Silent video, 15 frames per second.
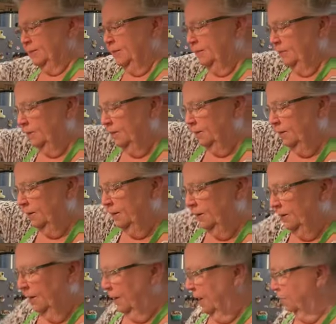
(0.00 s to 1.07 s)
Yeah, I got the
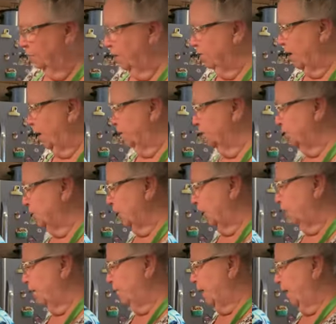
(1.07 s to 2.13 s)
pans buttered. And we've got our
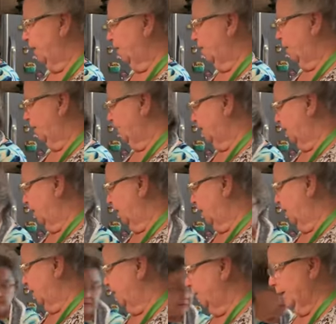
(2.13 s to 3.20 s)
soda there, our
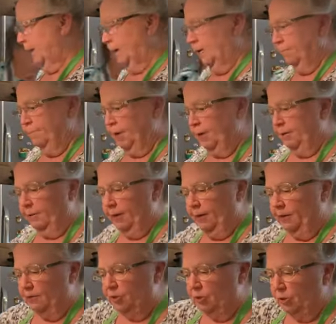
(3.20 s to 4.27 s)
vanilla, and our butter, and
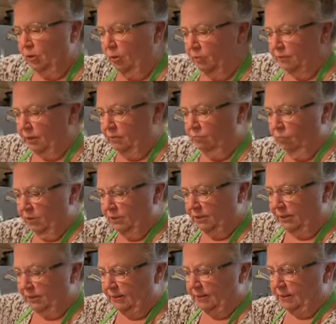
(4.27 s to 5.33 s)
our salt. And once
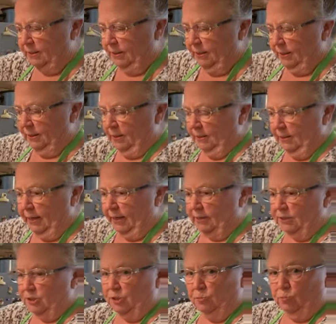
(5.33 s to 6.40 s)
this
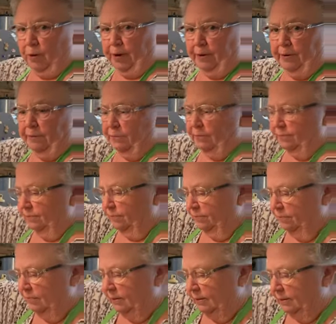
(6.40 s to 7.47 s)
gets to where
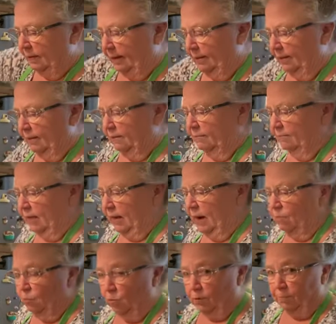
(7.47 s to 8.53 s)
that I
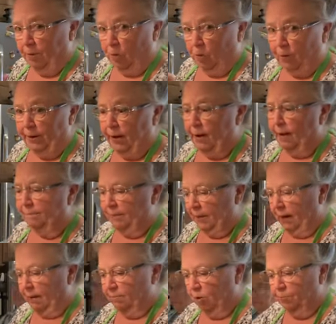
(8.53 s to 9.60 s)
want to pour it up, then
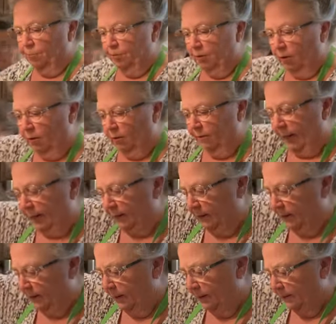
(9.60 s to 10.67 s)
I'm going to put all that
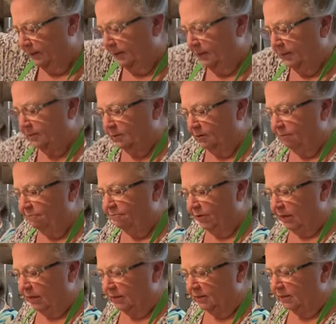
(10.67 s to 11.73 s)
in it. And it's going to
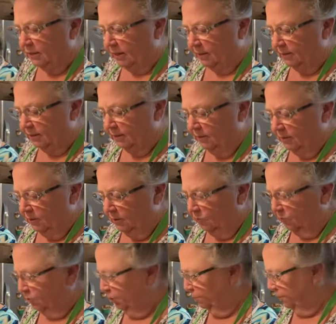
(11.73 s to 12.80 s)
fizz because
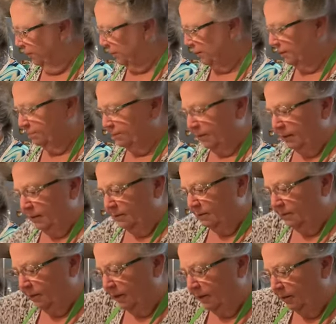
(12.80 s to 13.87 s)
when you put something in
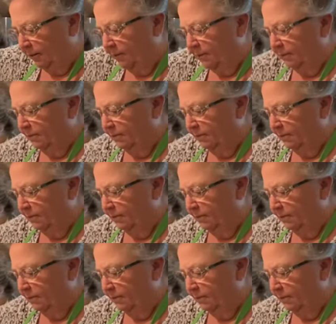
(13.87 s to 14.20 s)
here,